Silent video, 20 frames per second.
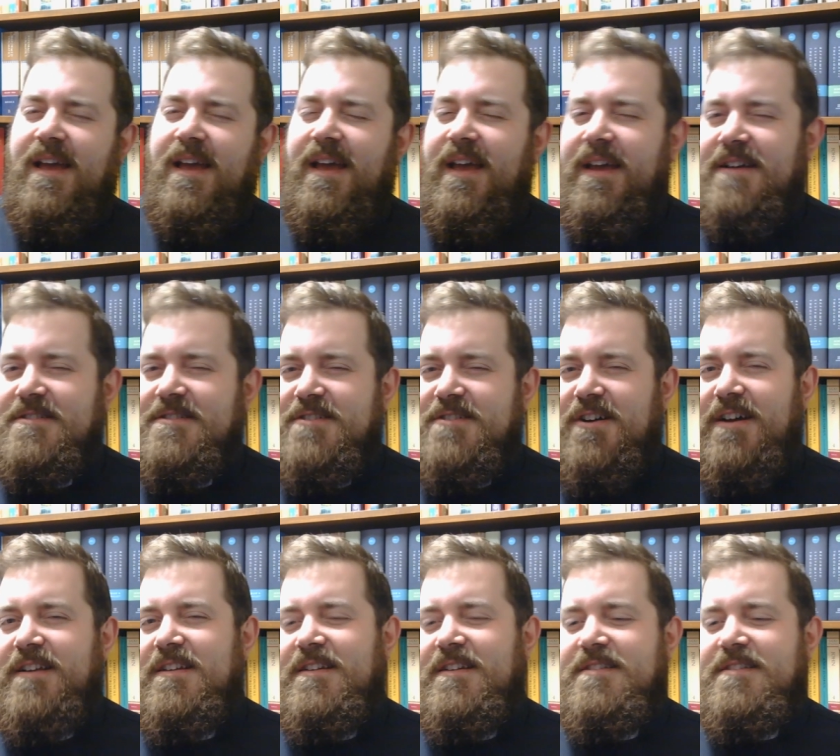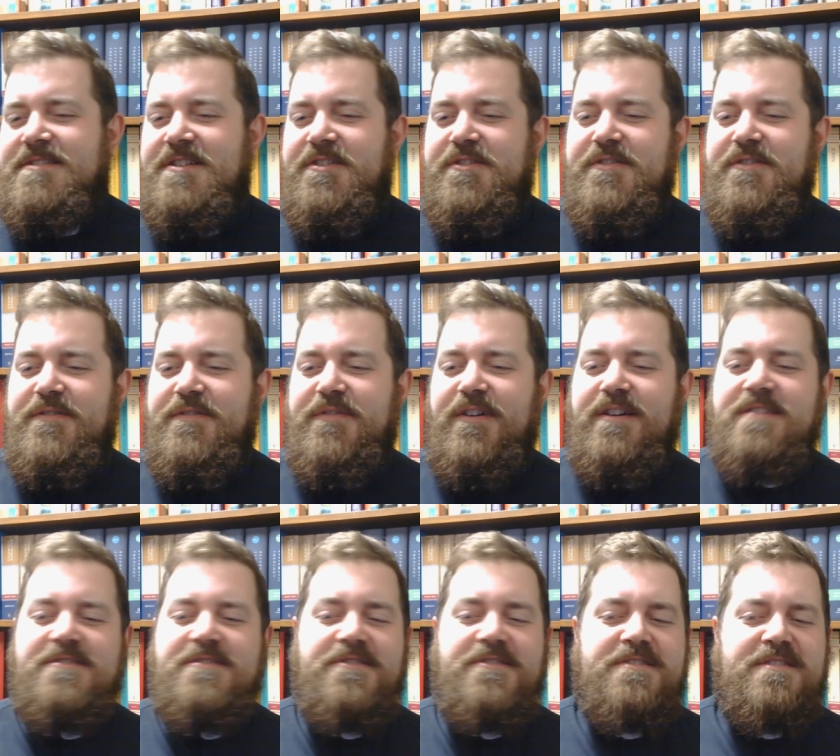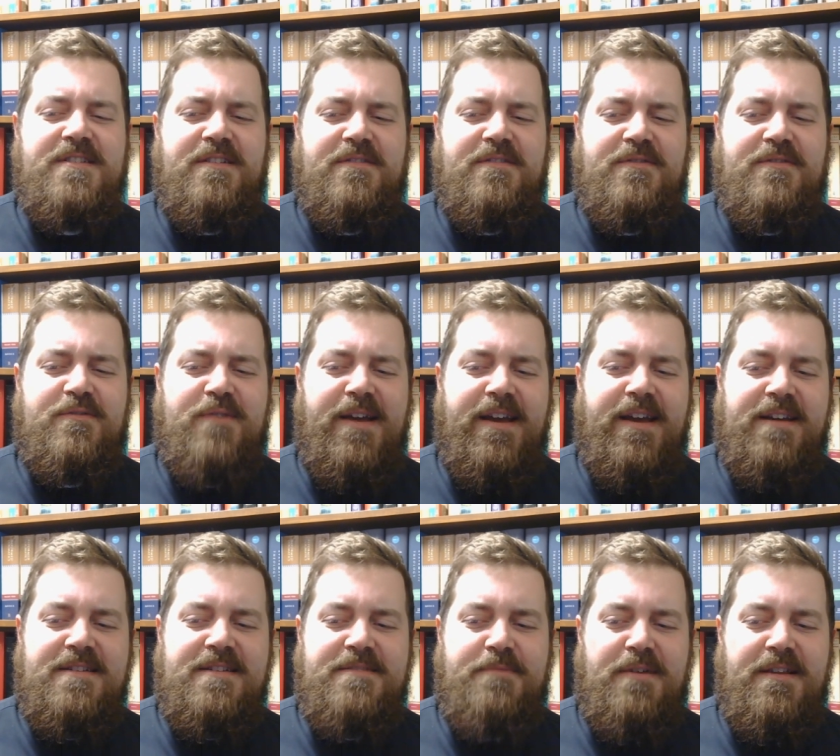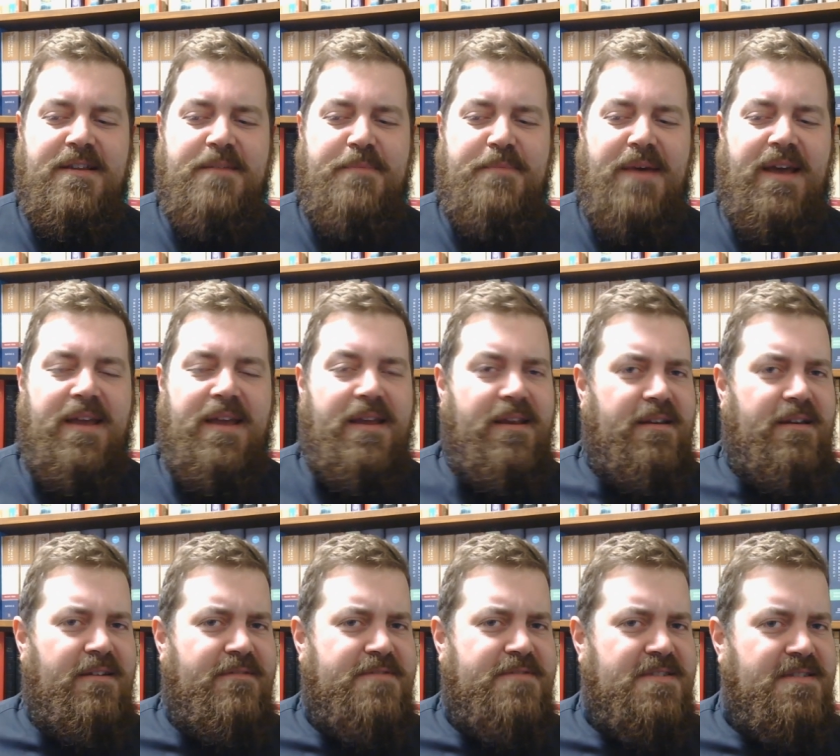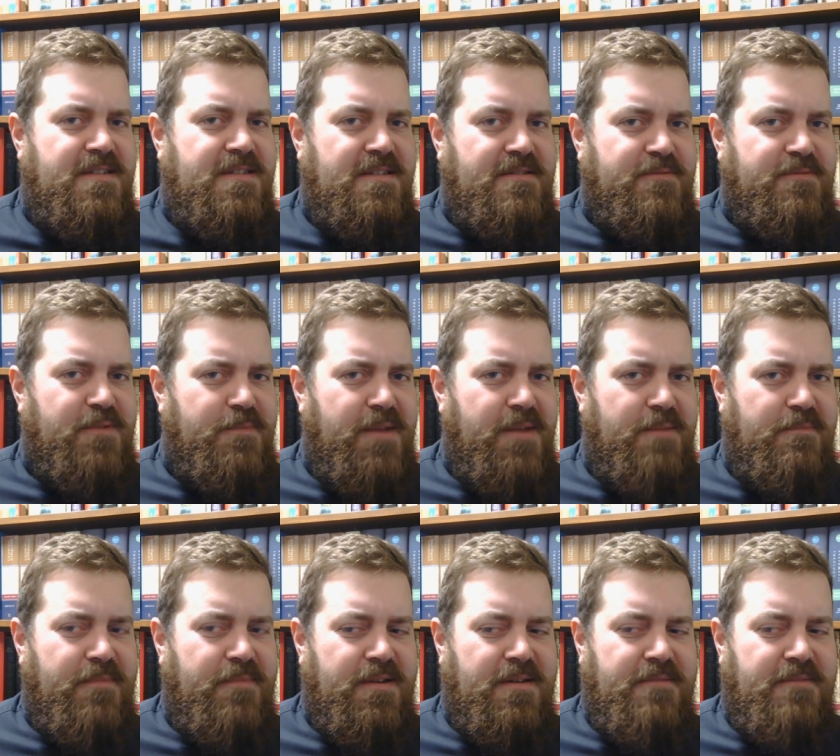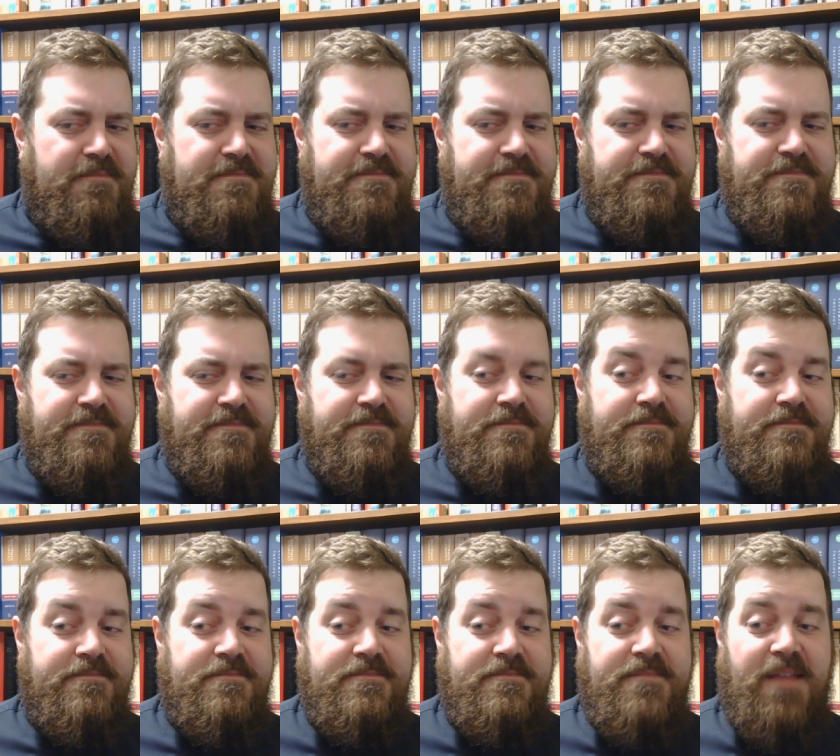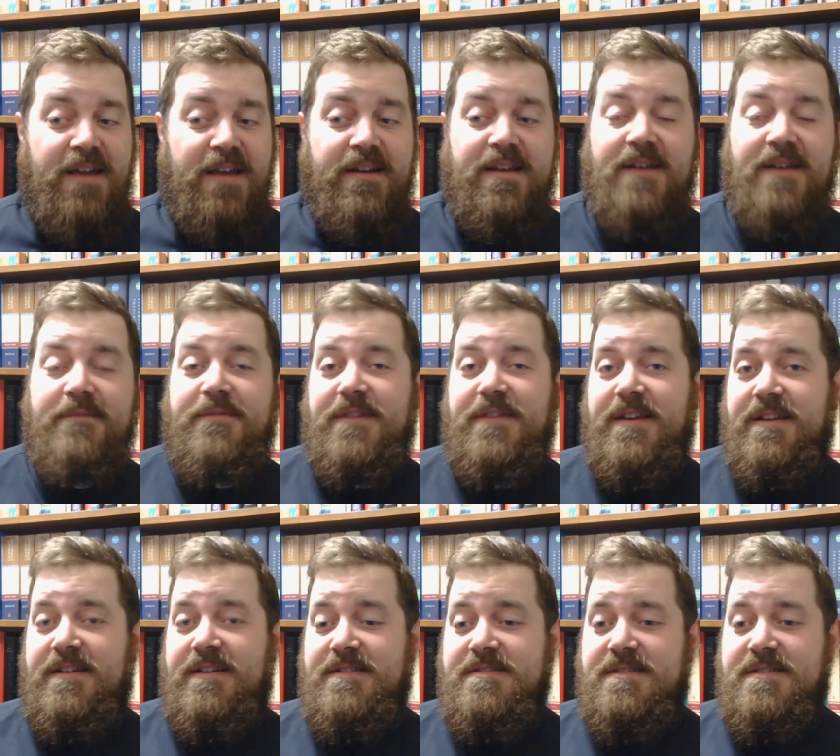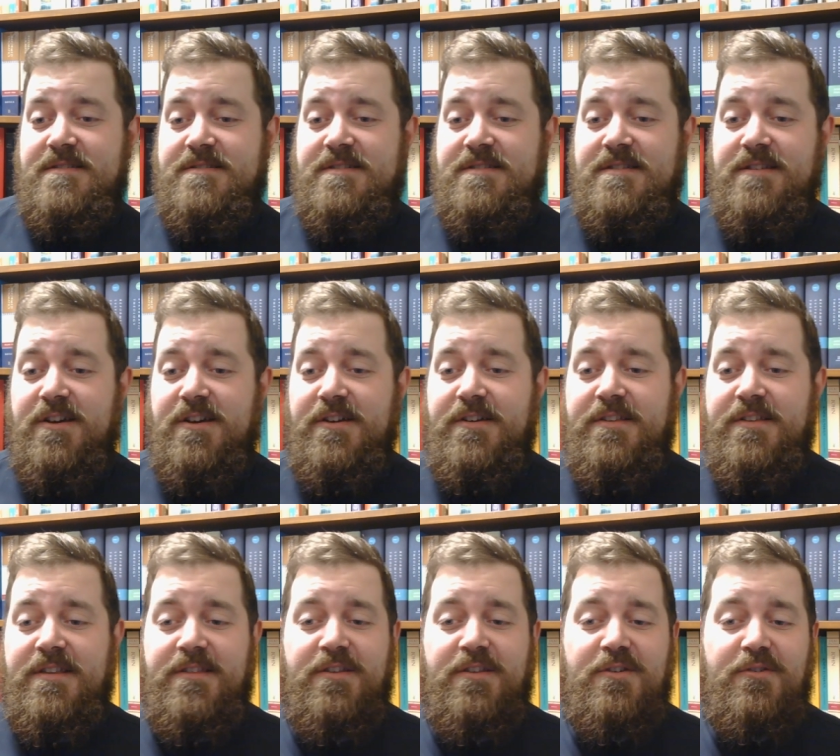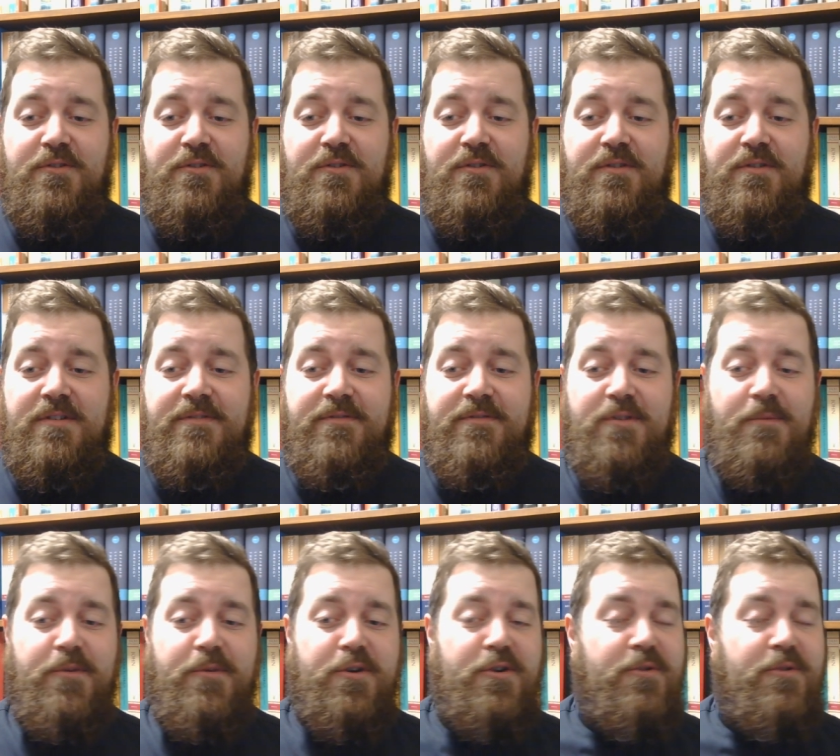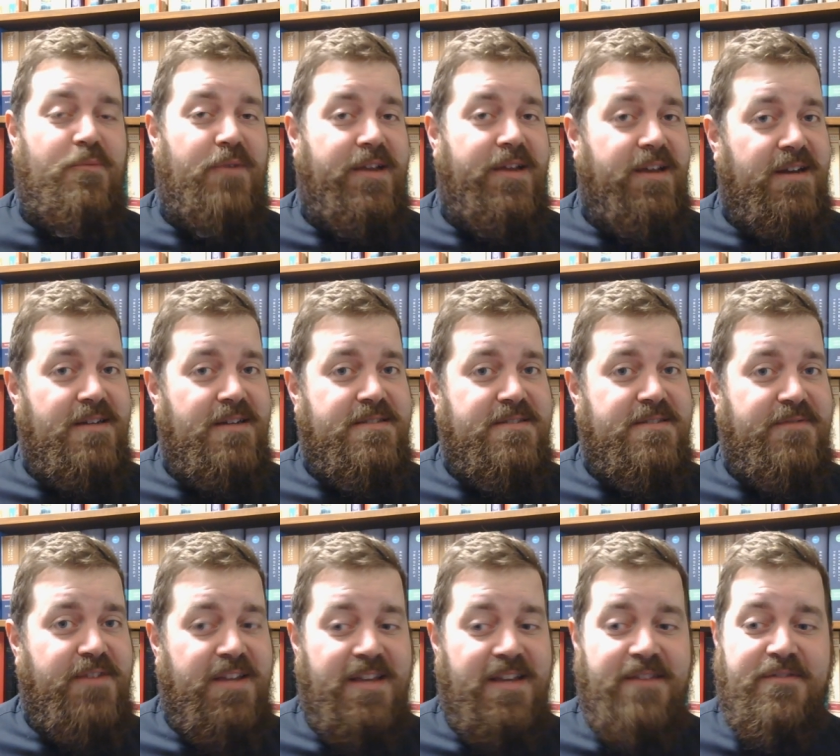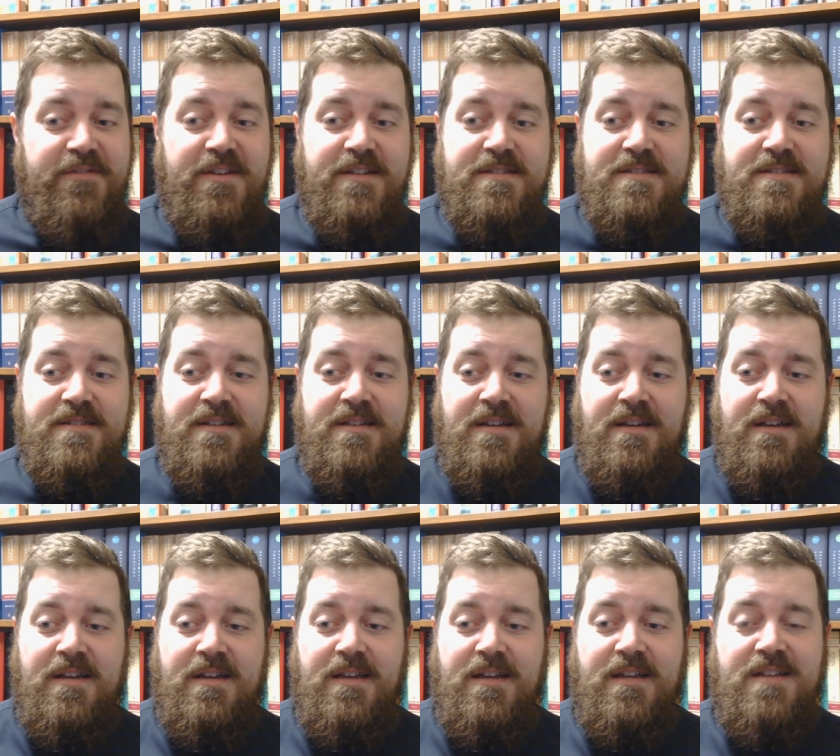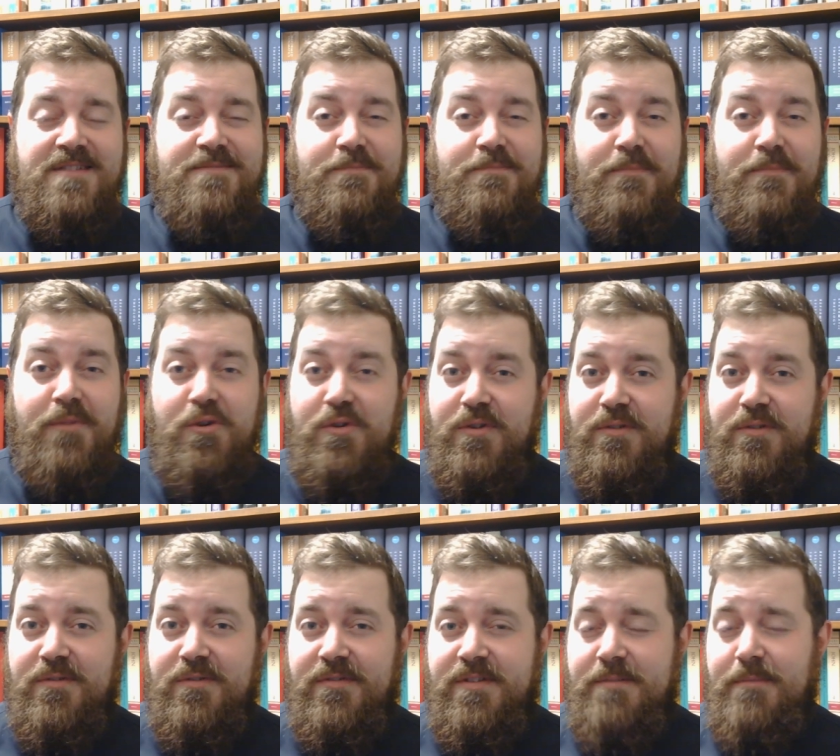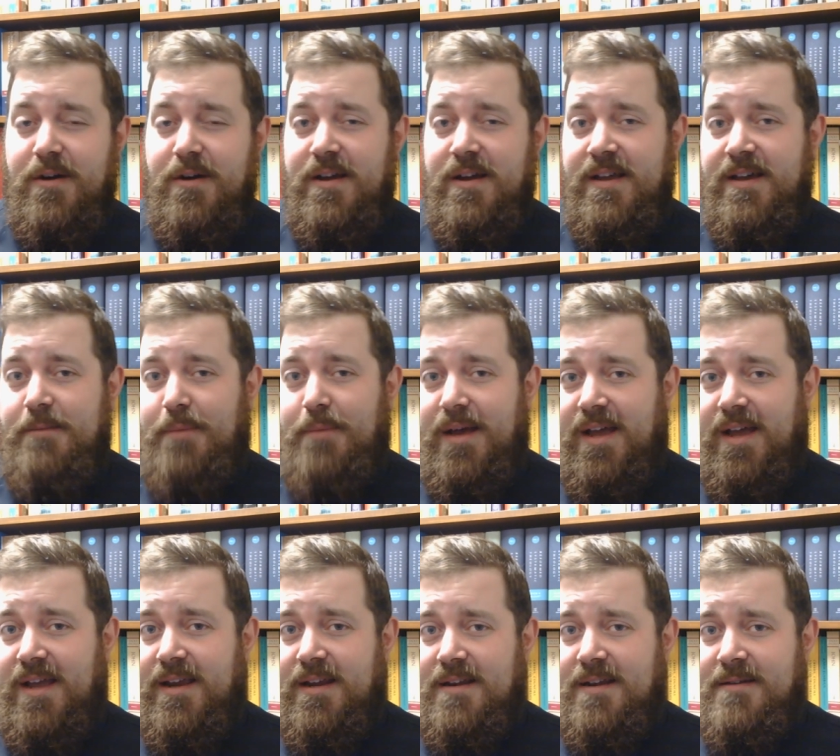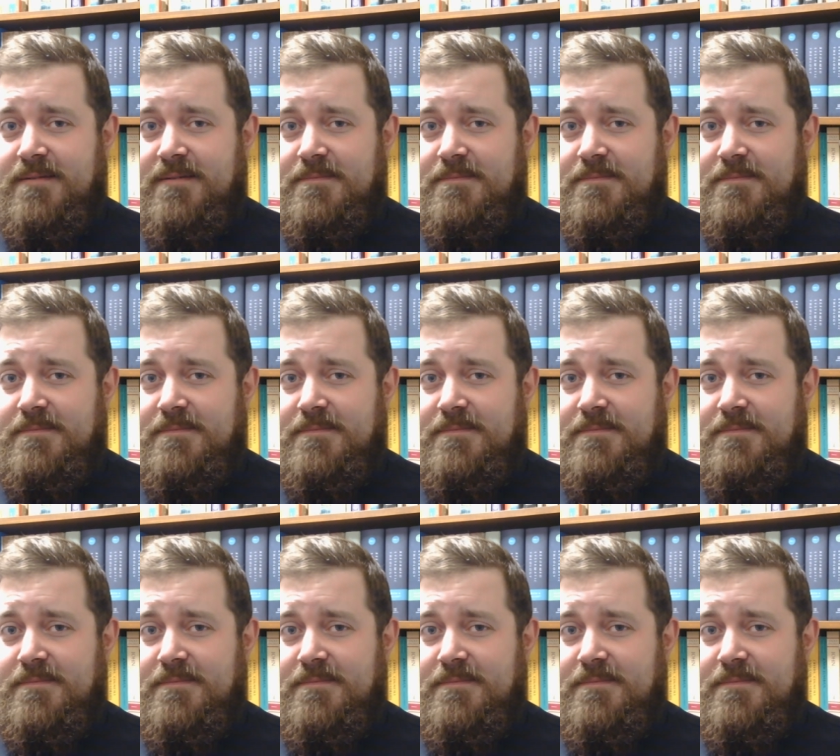How tightly do you find yourself racked by the pain of sin remembered? How comforting is it to know that the Lord, from whom we ask forgiveness, is moved by our pain?